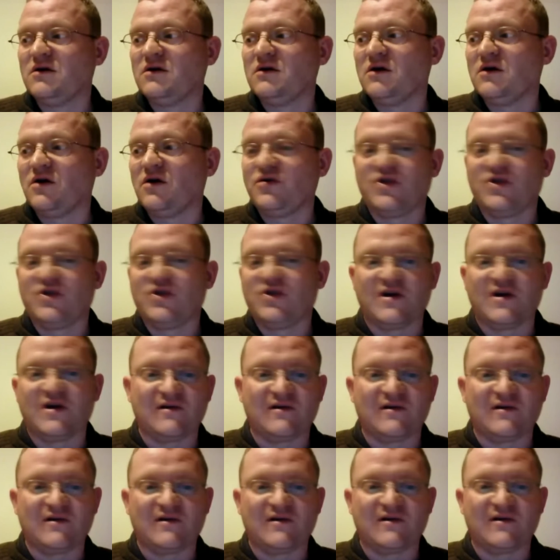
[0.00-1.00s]
on
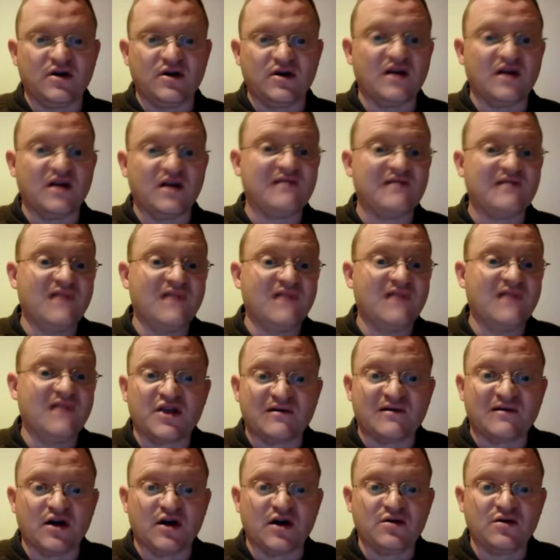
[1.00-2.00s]
their own and read on
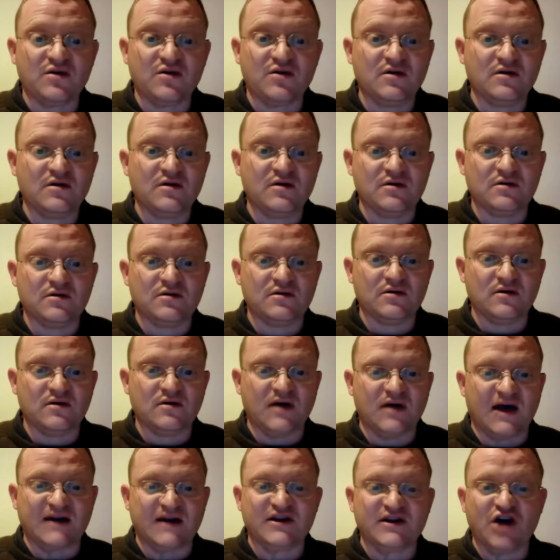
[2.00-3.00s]
their own
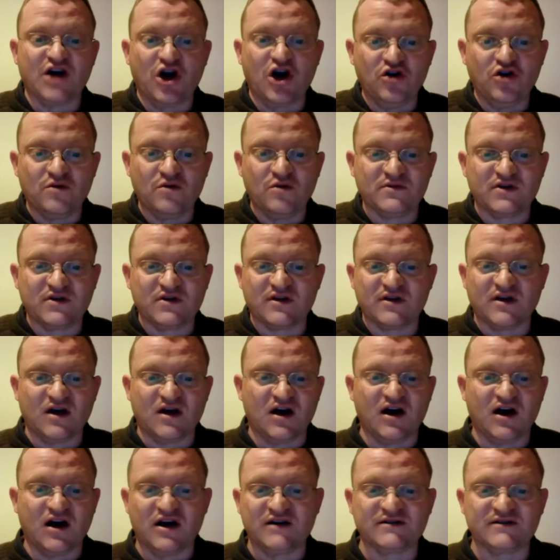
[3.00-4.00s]
at home to
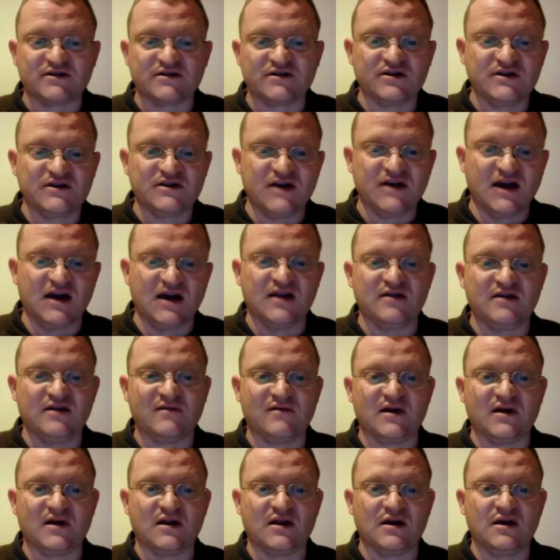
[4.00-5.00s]
their heart's content,
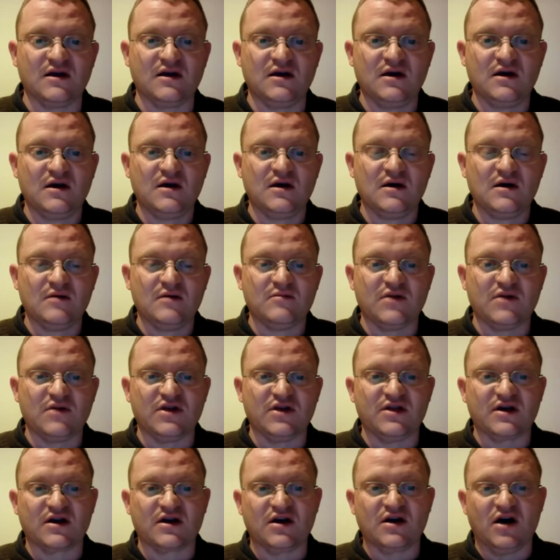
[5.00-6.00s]
really, but
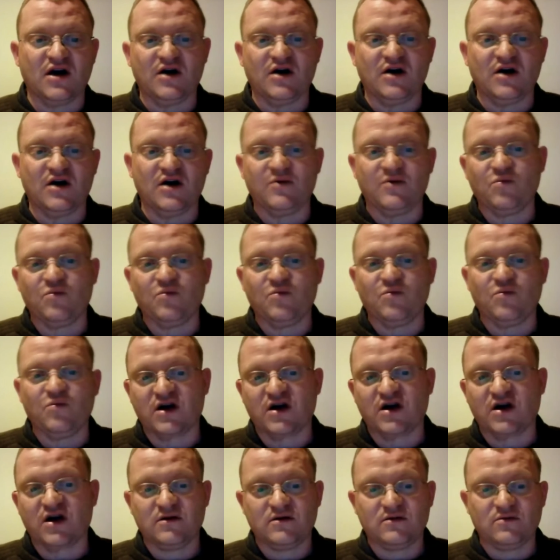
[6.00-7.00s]
they can't
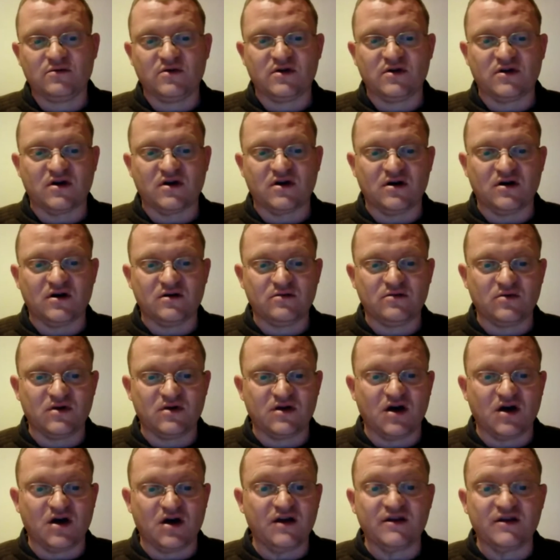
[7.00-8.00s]
work
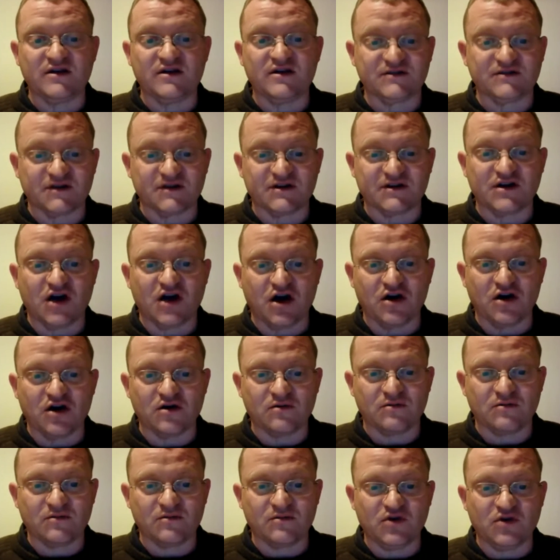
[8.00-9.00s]
with others at
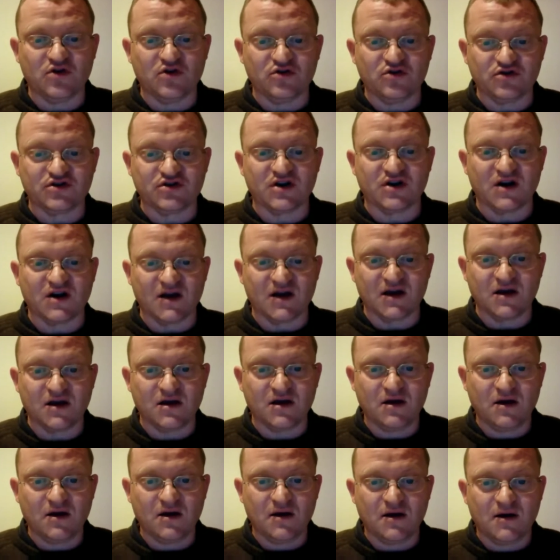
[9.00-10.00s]
home usually.
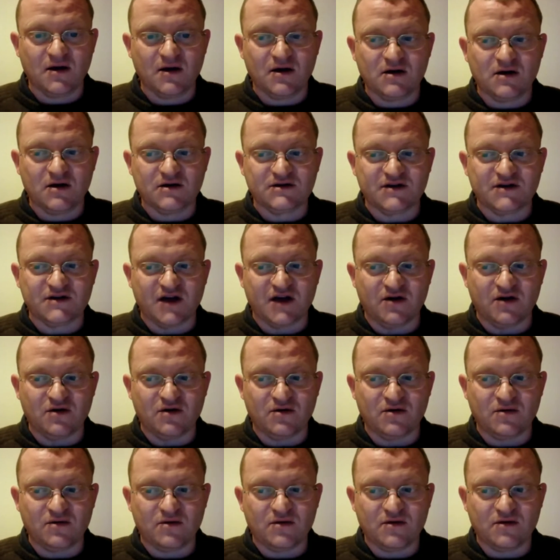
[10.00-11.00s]

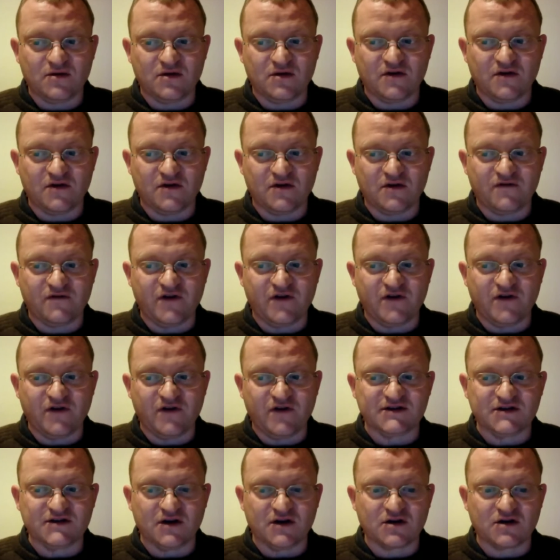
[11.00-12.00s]
So the
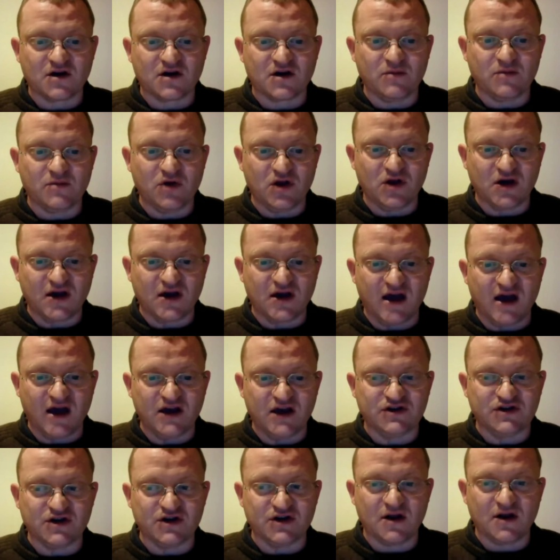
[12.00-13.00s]
focus is on
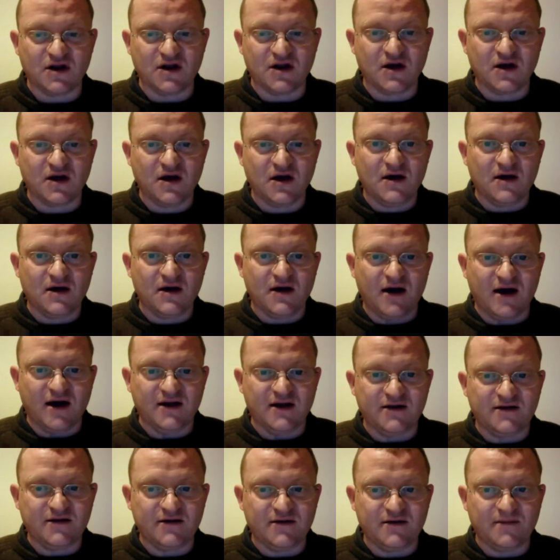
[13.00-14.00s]
communication,
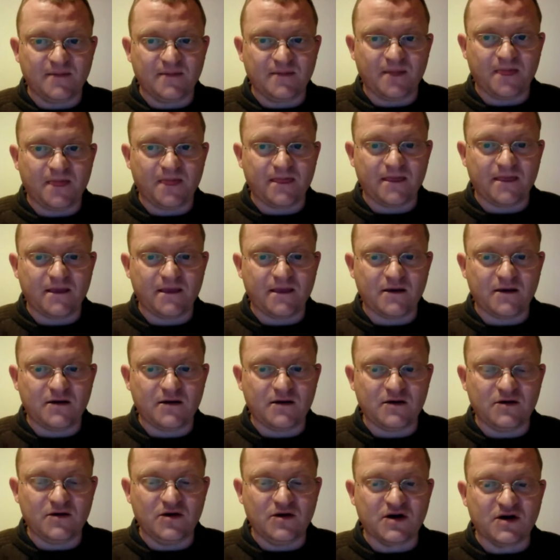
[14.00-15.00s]
and
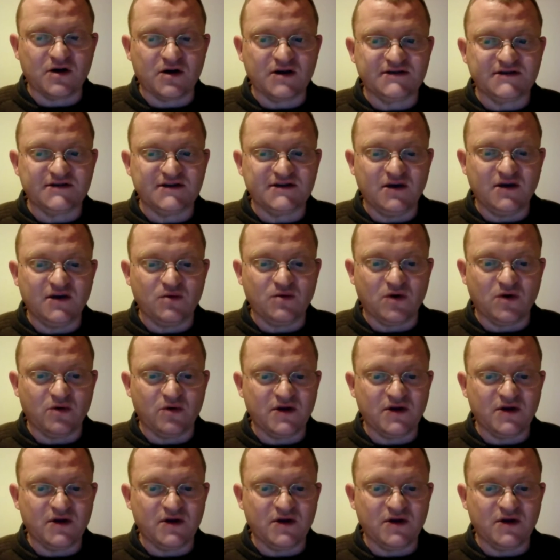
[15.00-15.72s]
you can see what